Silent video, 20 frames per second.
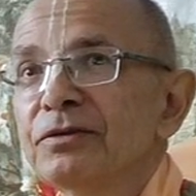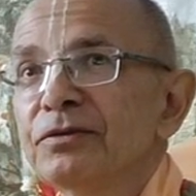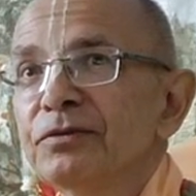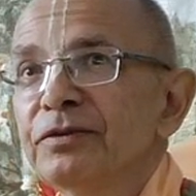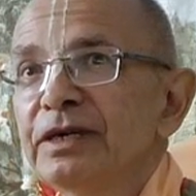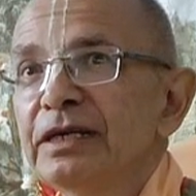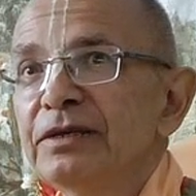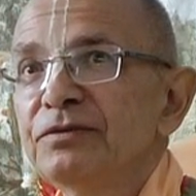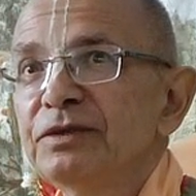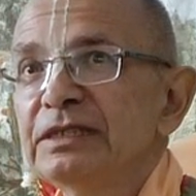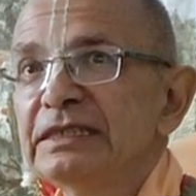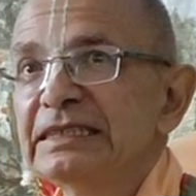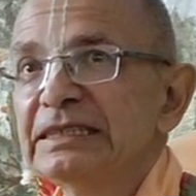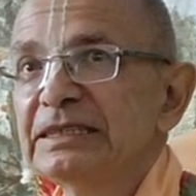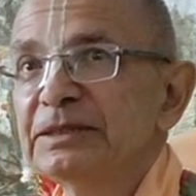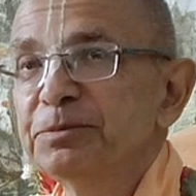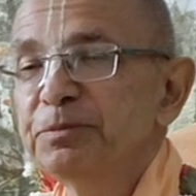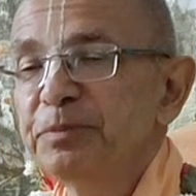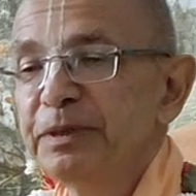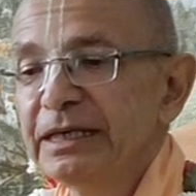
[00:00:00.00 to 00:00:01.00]
when we
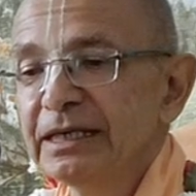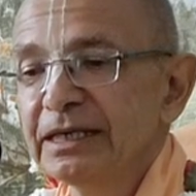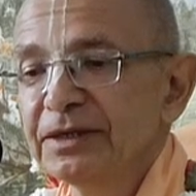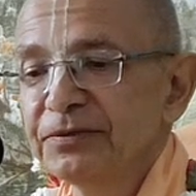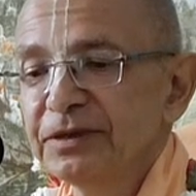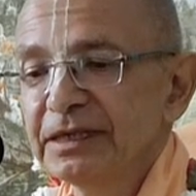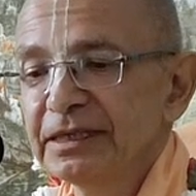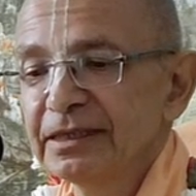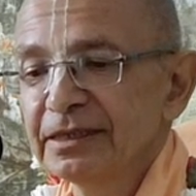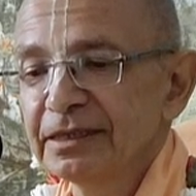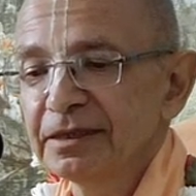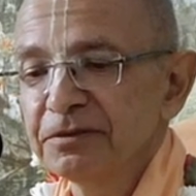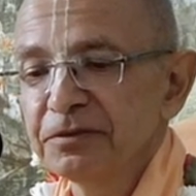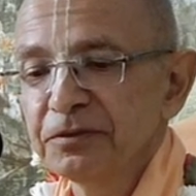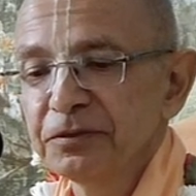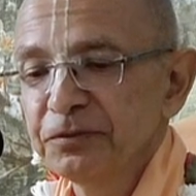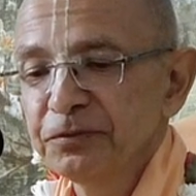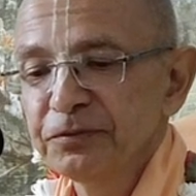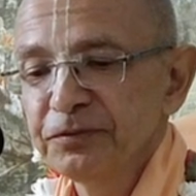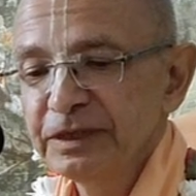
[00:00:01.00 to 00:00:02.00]
speak,
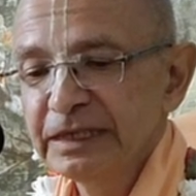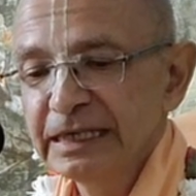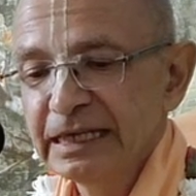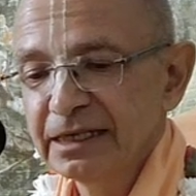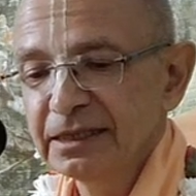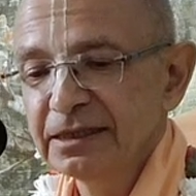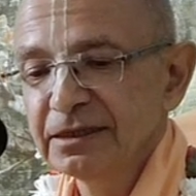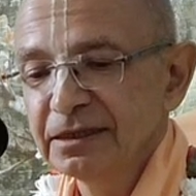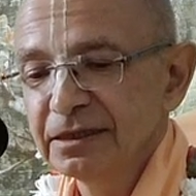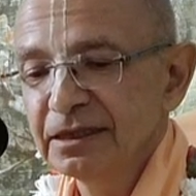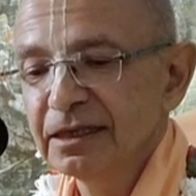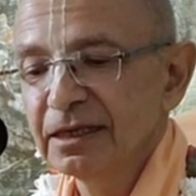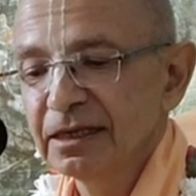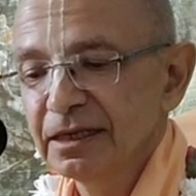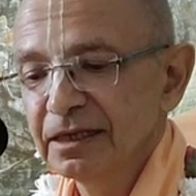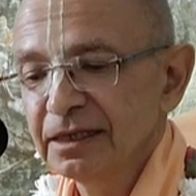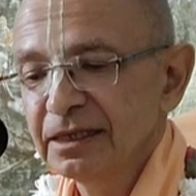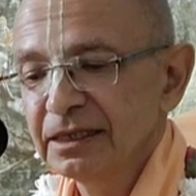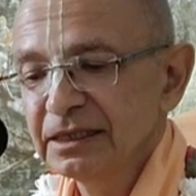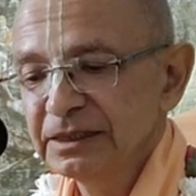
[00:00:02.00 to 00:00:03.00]
when we can
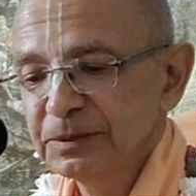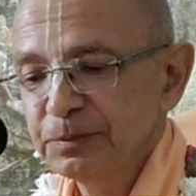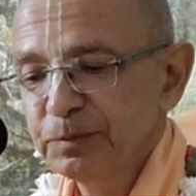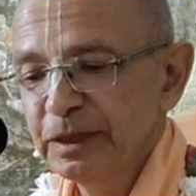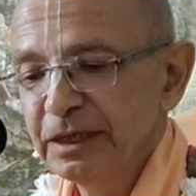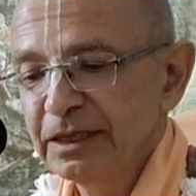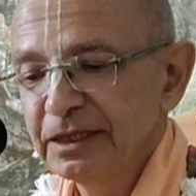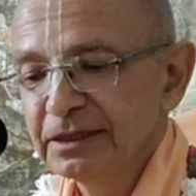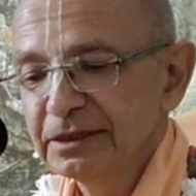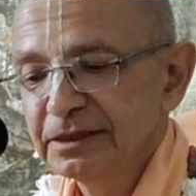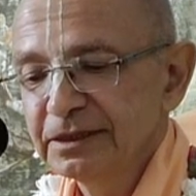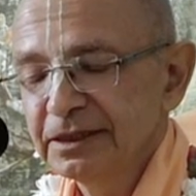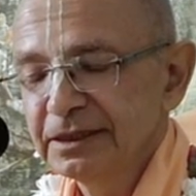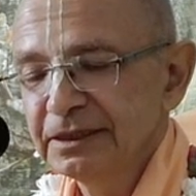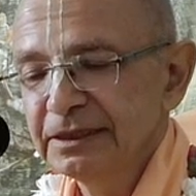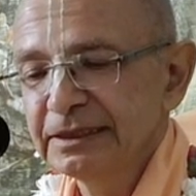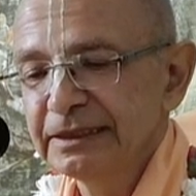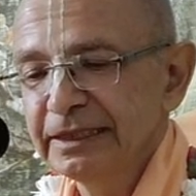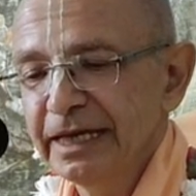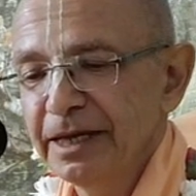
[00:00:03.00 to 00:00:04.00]
experience the
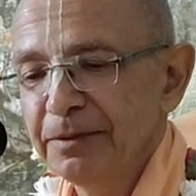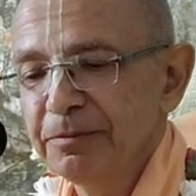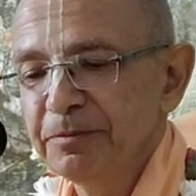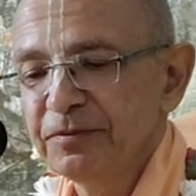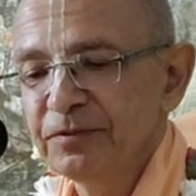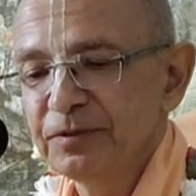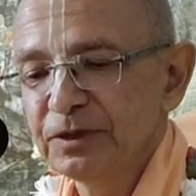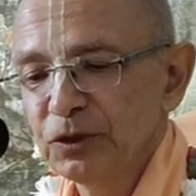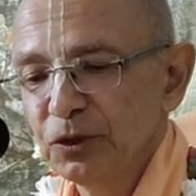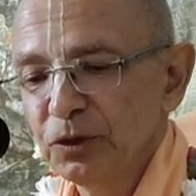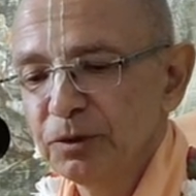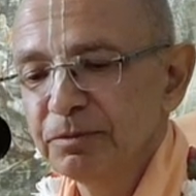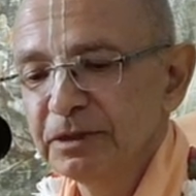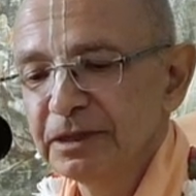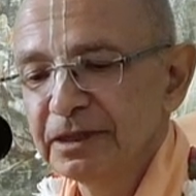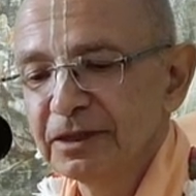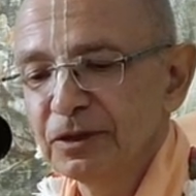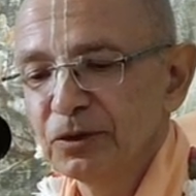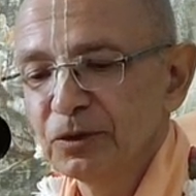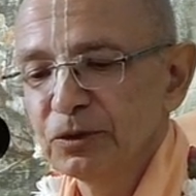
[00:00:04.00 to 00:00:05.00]
same
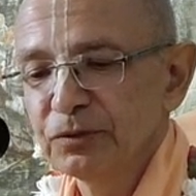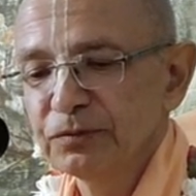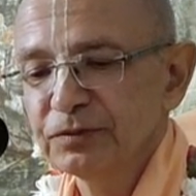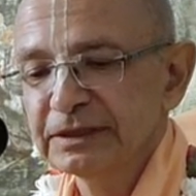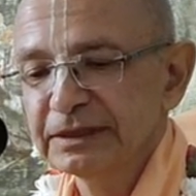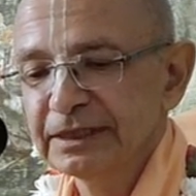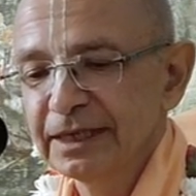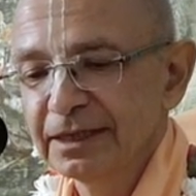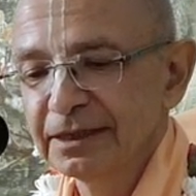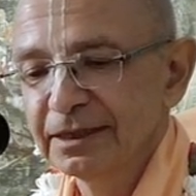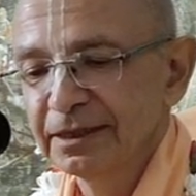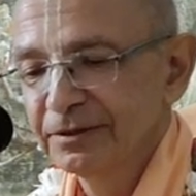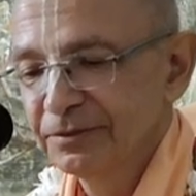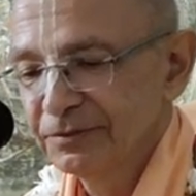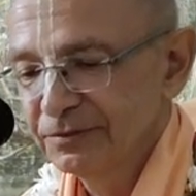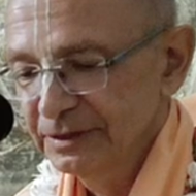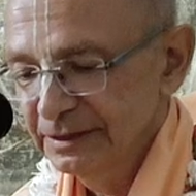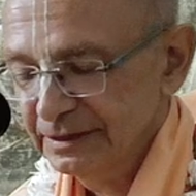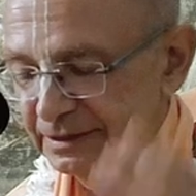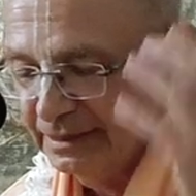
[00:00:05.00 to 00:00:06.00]
phenomena, all of a sudden
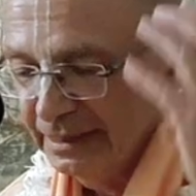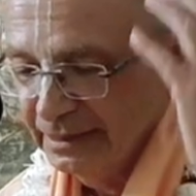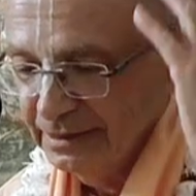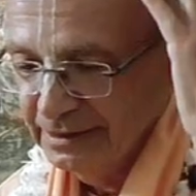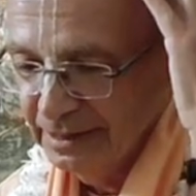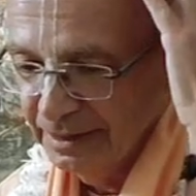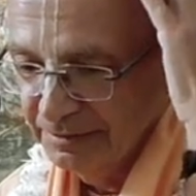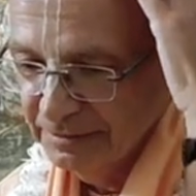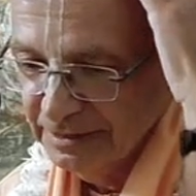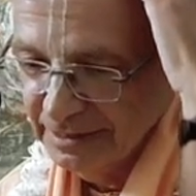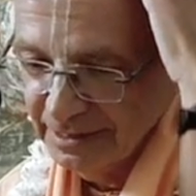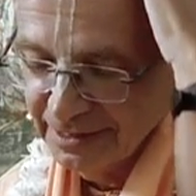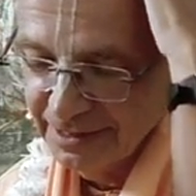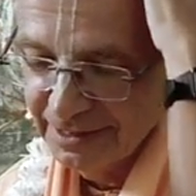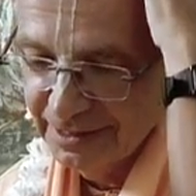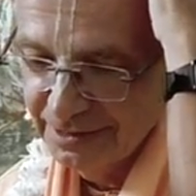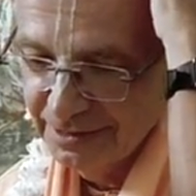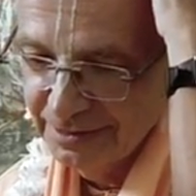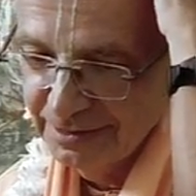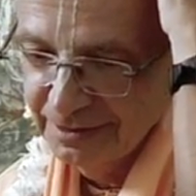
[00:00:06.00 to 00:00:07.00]
we say something
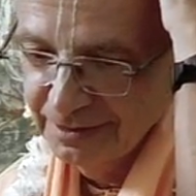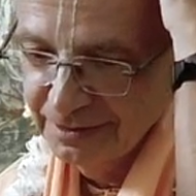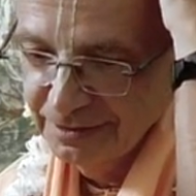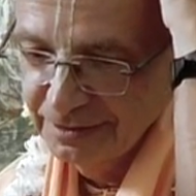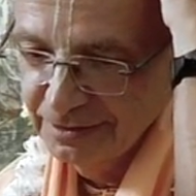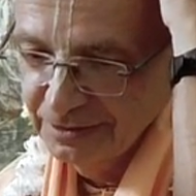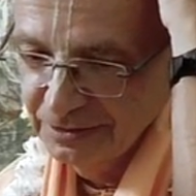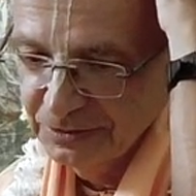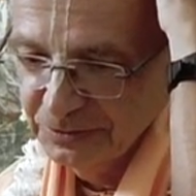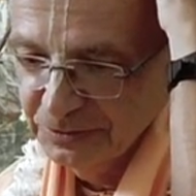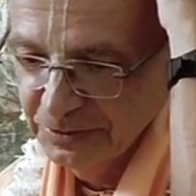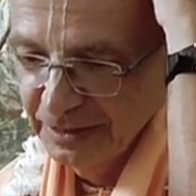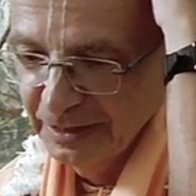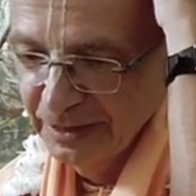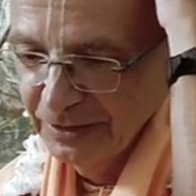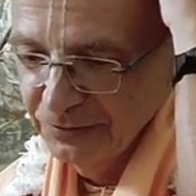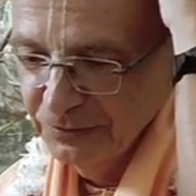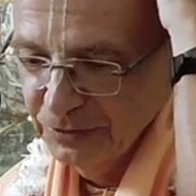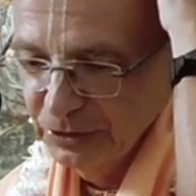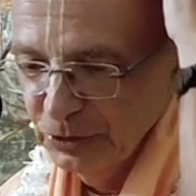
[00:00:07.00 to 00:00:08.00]
and, you know,
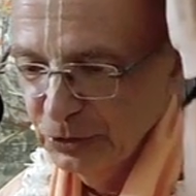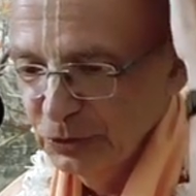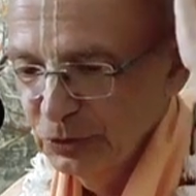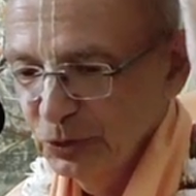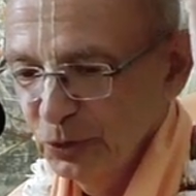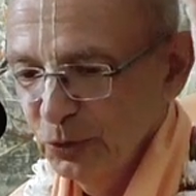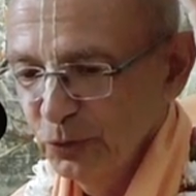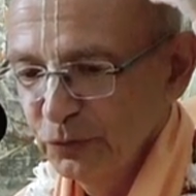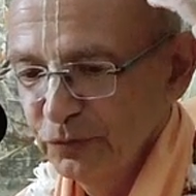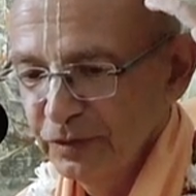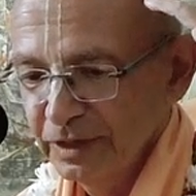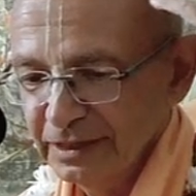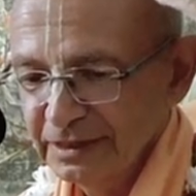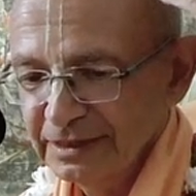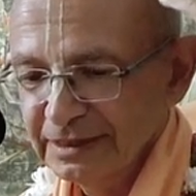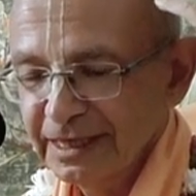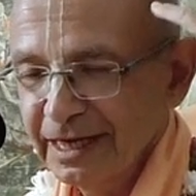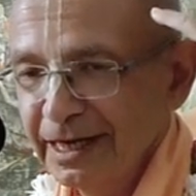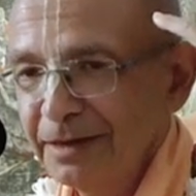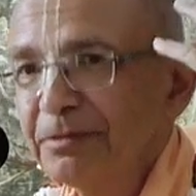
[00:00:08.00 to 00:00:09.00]
we don't know where it's
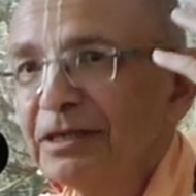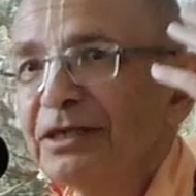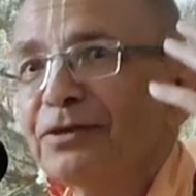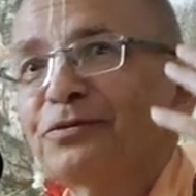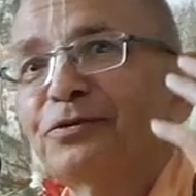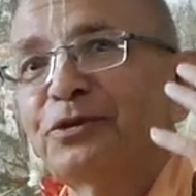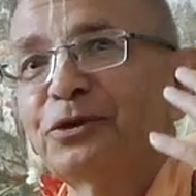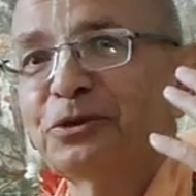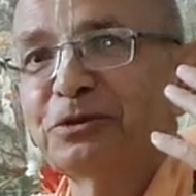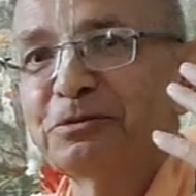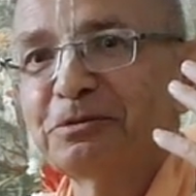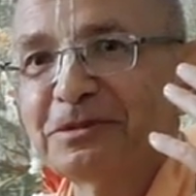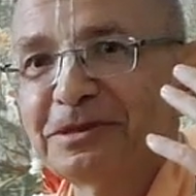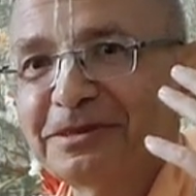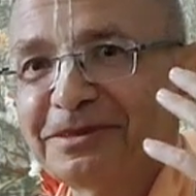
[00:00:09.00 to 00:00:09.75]
coming from.